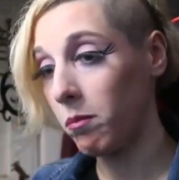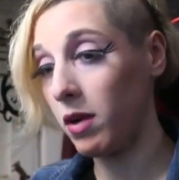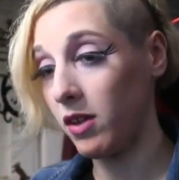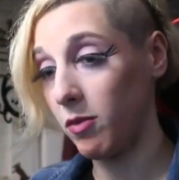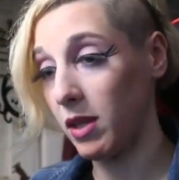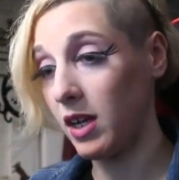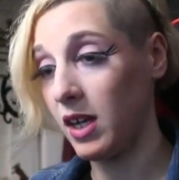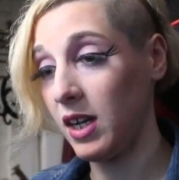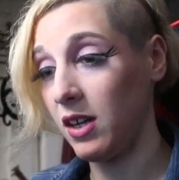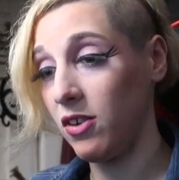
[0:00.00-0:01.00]
possibly,
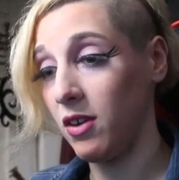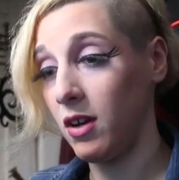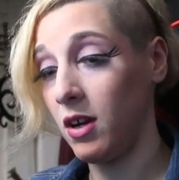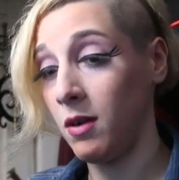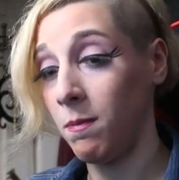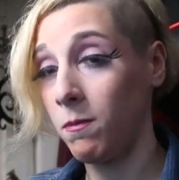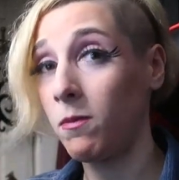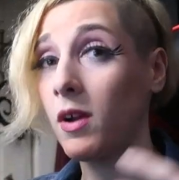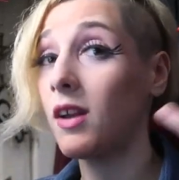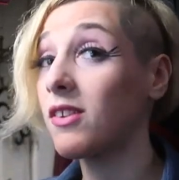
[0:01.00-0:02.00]
and,
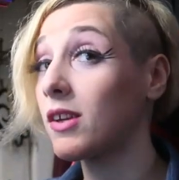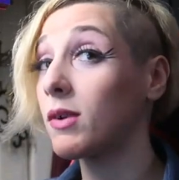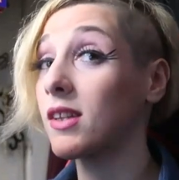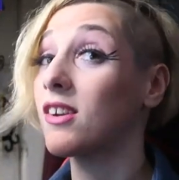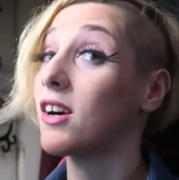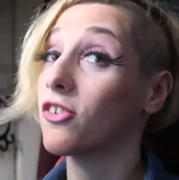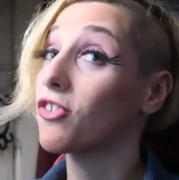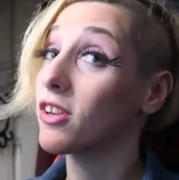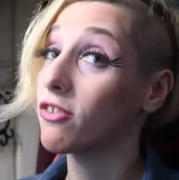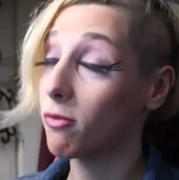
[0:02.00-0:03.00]
gotta see what the doctor
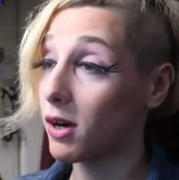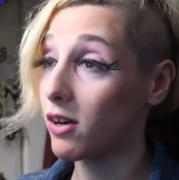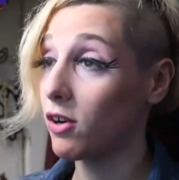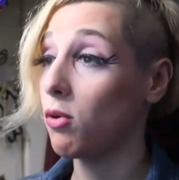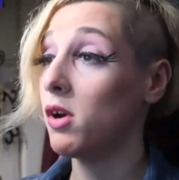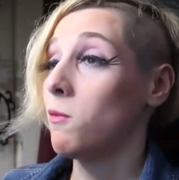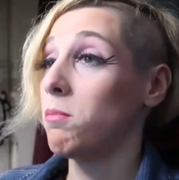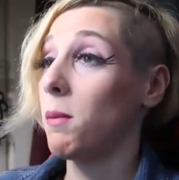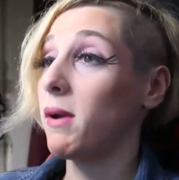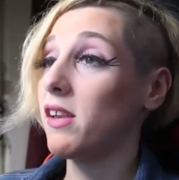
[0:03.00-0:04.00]
says tomorrow.
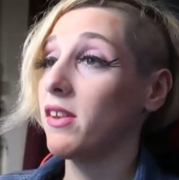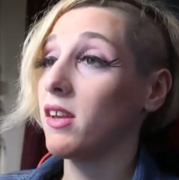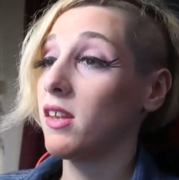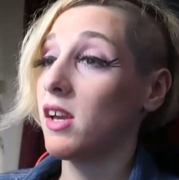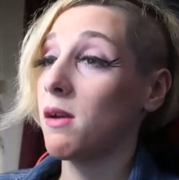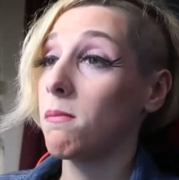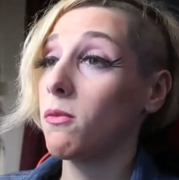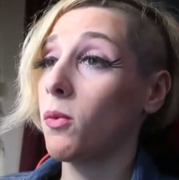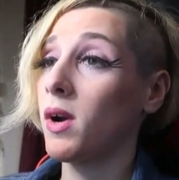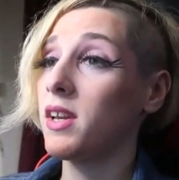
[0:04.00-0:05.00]
But basically,
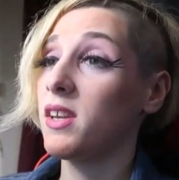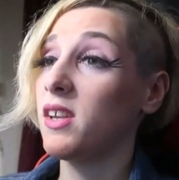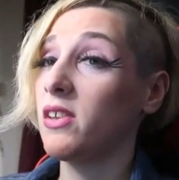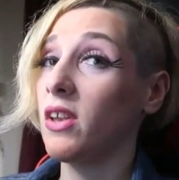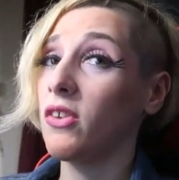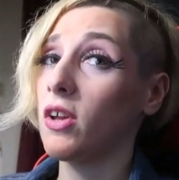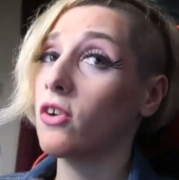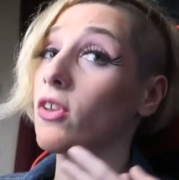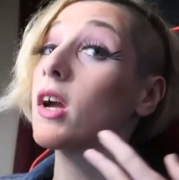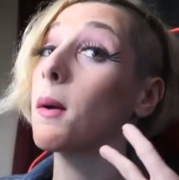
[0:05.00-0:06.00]
what it is
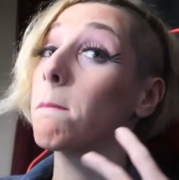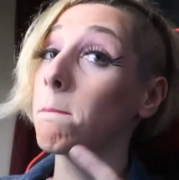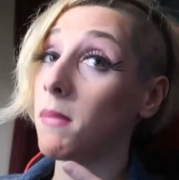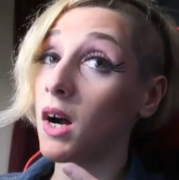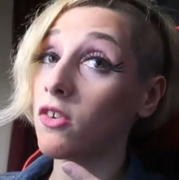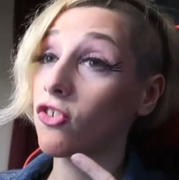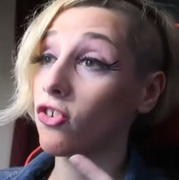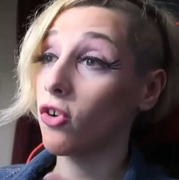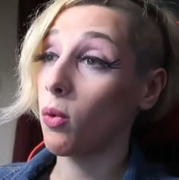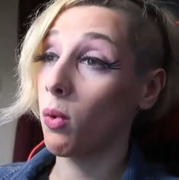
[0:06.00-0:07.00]
there's,
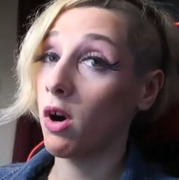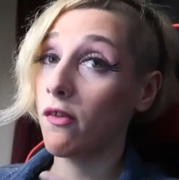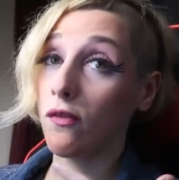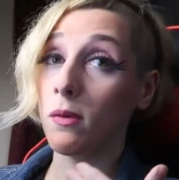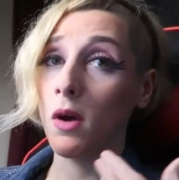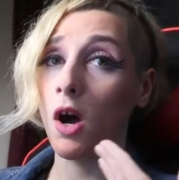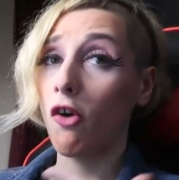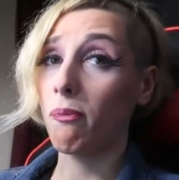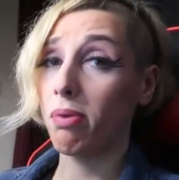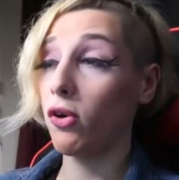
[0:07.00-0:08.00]
months worth
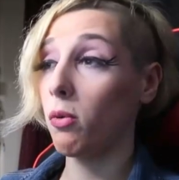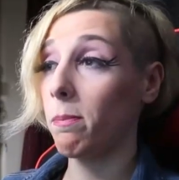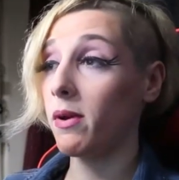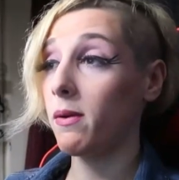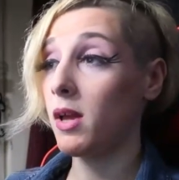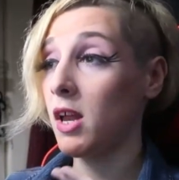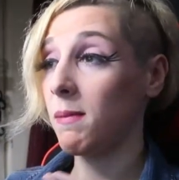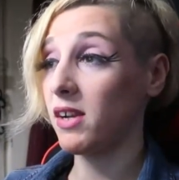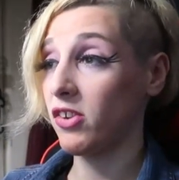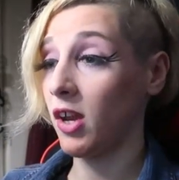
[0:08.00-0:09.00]
of poop in
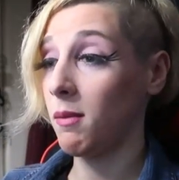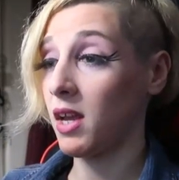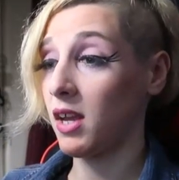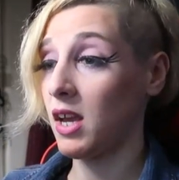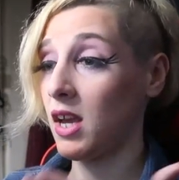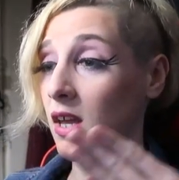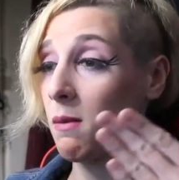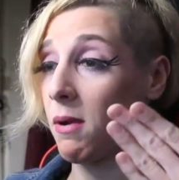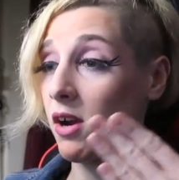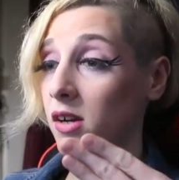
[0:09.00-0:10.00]
my stomach, and
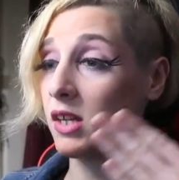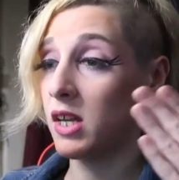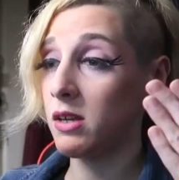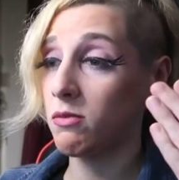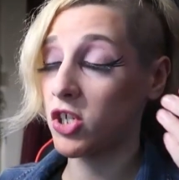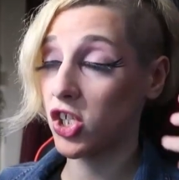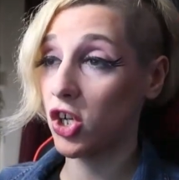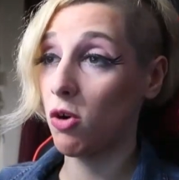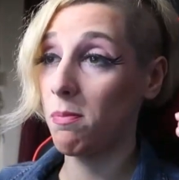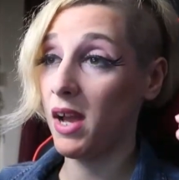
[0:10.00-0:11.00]
apparently it was
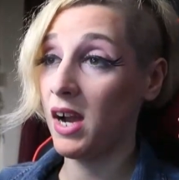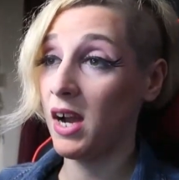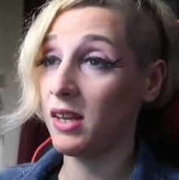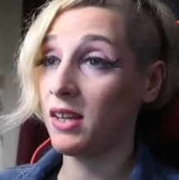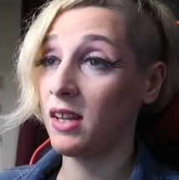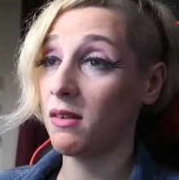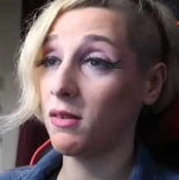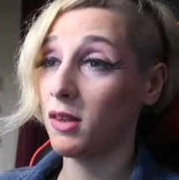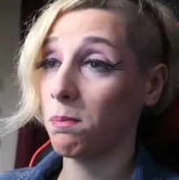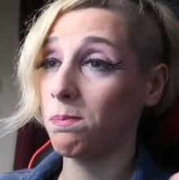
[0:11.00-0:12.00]
so bad that
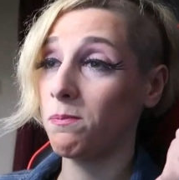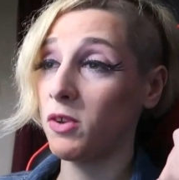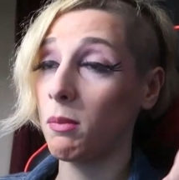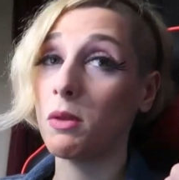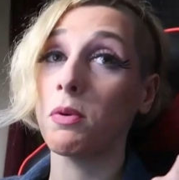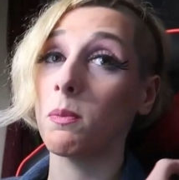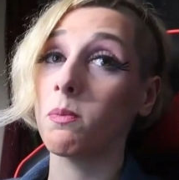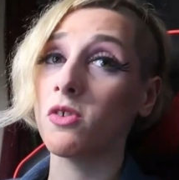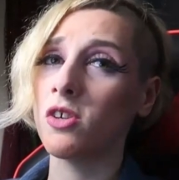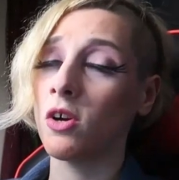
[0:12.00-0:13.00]
some of the poop
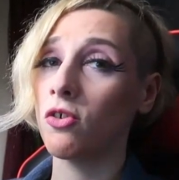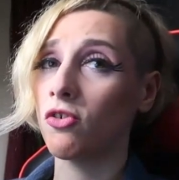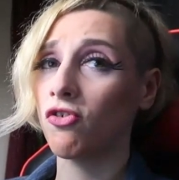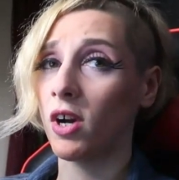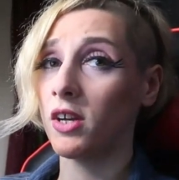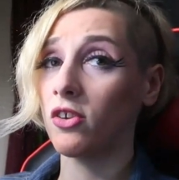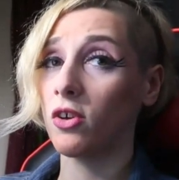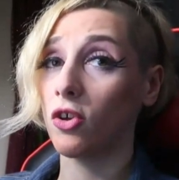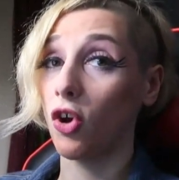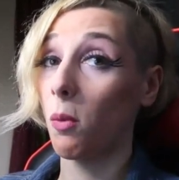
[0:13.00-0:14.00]
tried
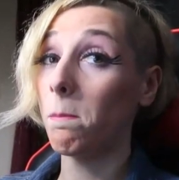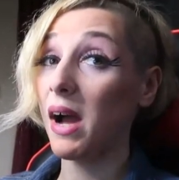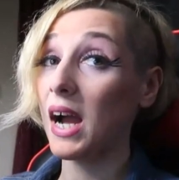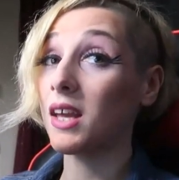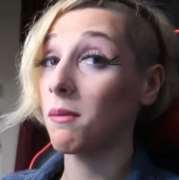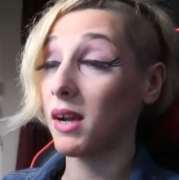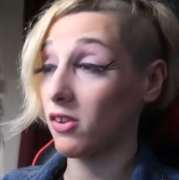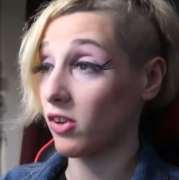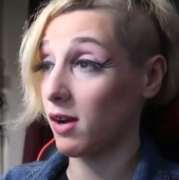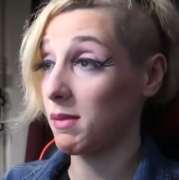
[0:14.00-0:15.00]
to go back in my
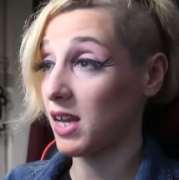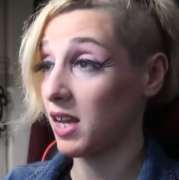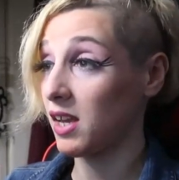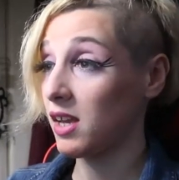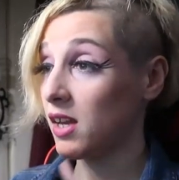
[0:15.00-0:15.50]
stomach,